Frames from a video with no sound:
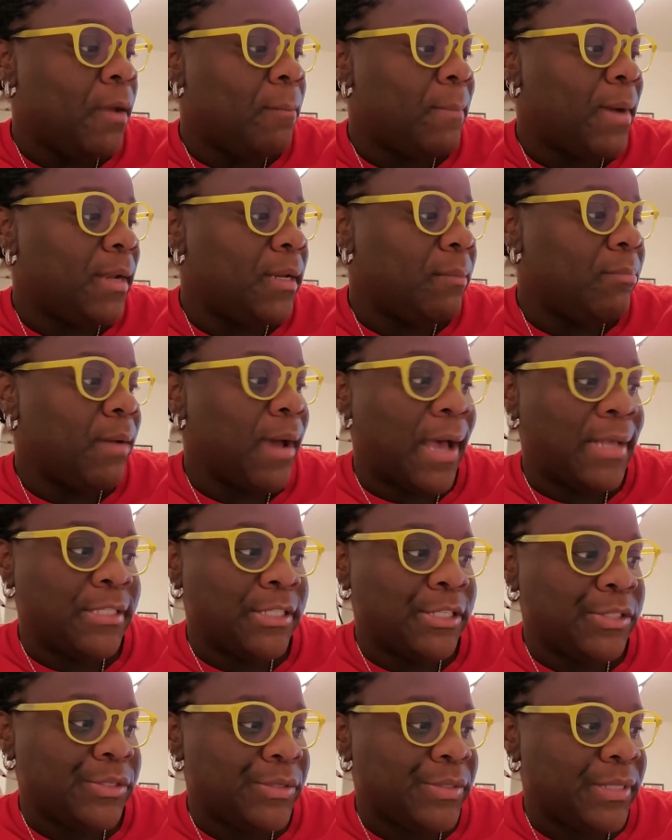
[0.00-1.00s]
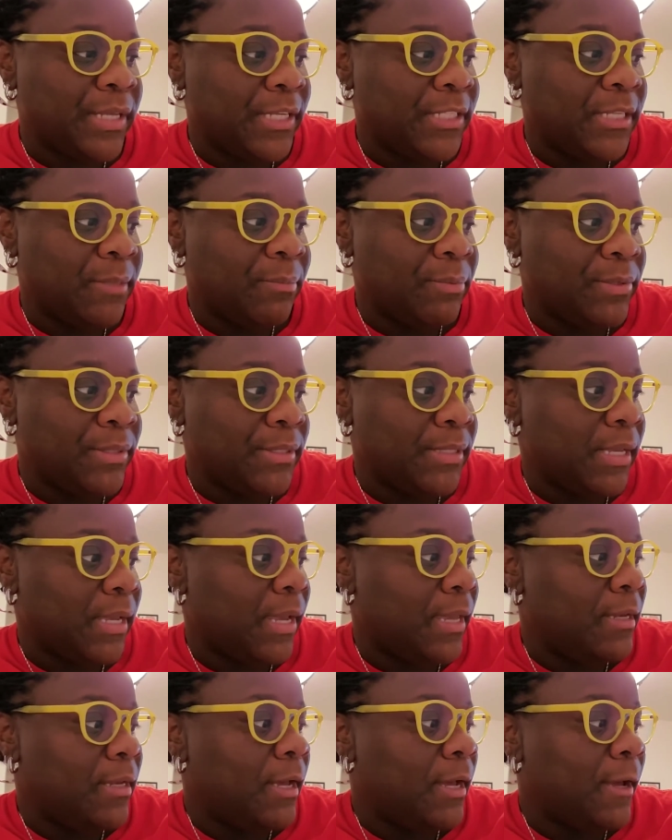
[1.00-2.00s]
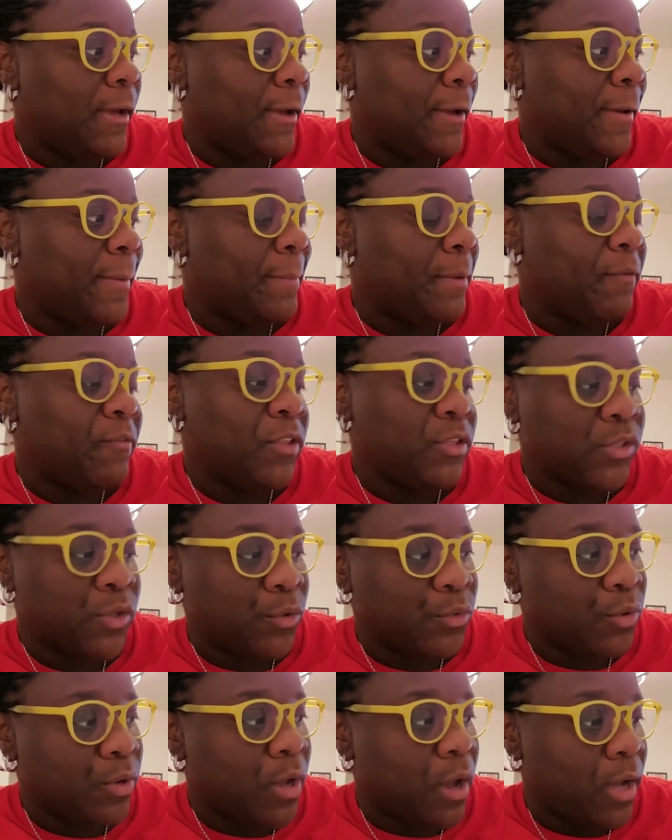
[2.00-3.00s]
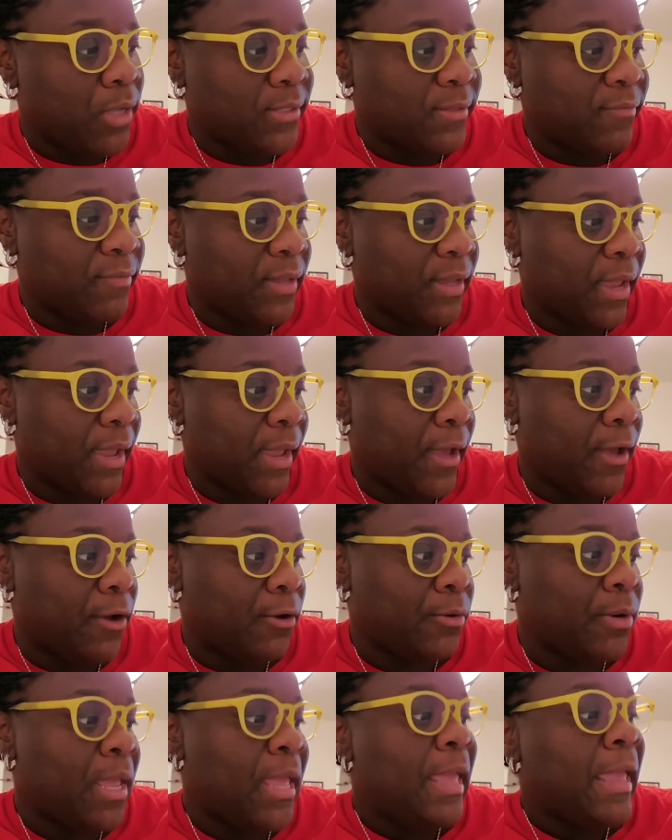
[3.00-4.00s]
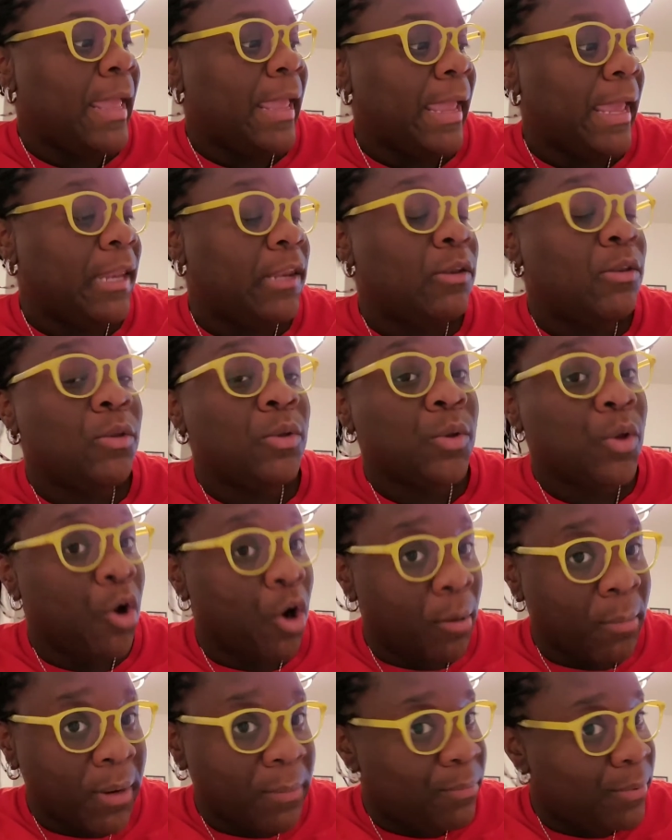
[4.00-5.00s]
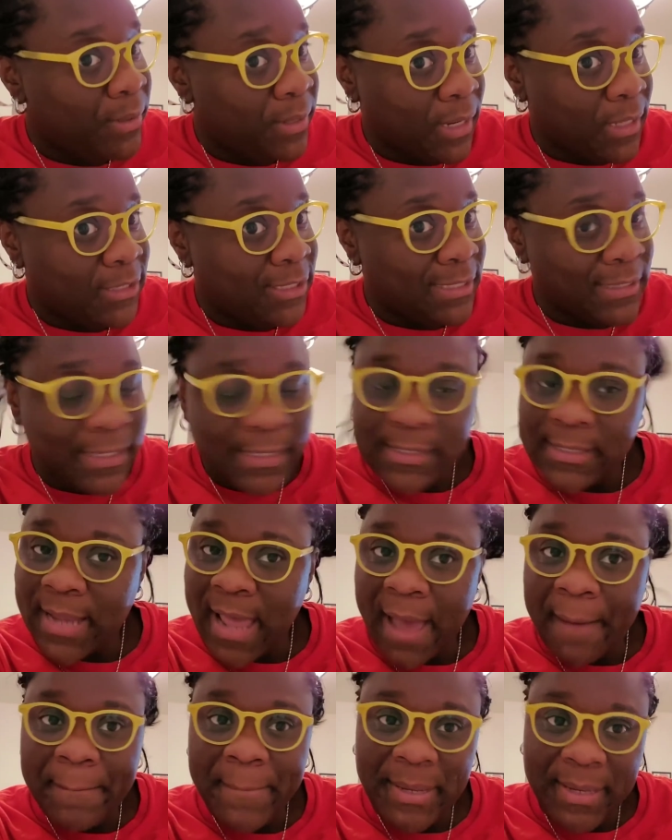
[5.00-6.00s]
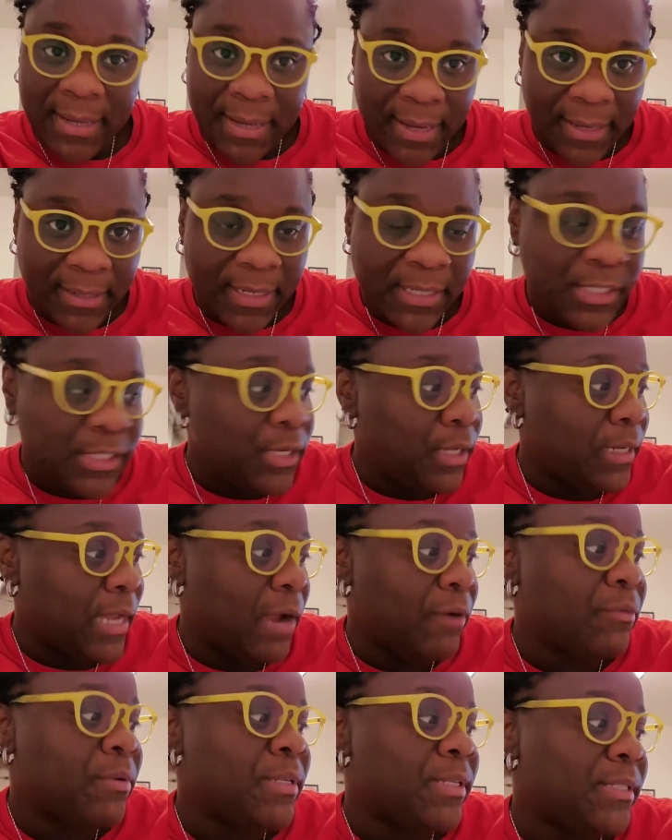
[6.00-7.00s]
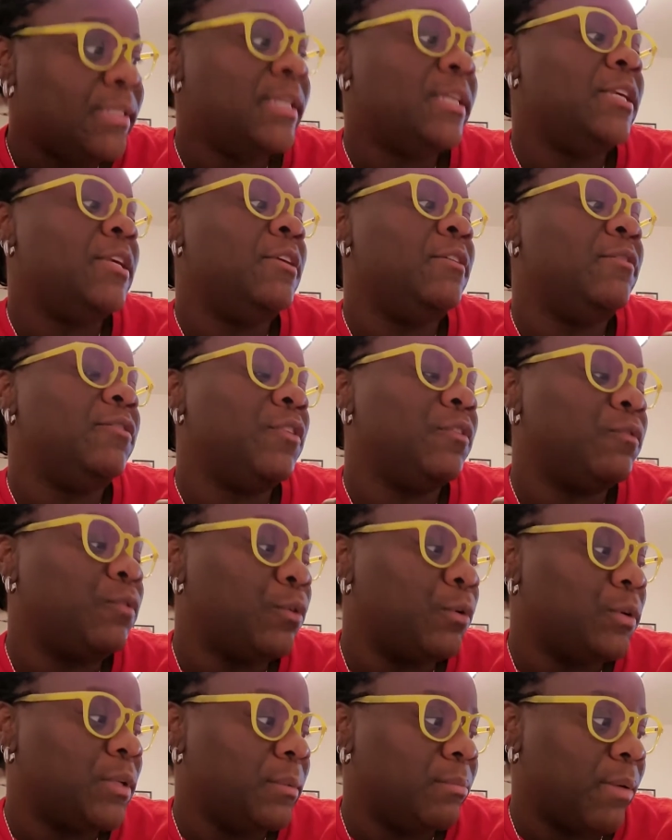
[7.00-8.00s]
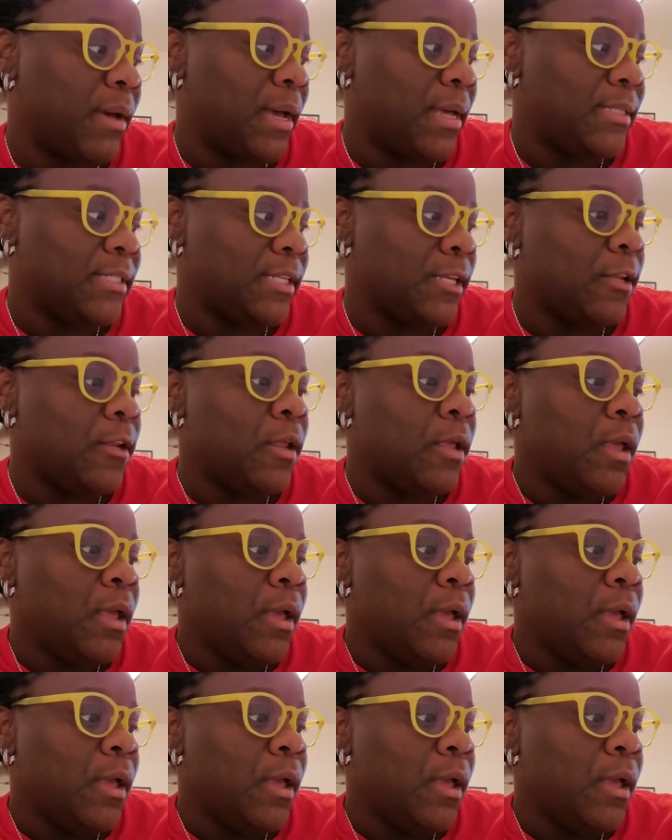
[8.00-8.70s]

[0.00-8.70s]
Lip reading: My deposits are 60% of the total cost of the gown, and garment production does not begin until I receive the full deposit.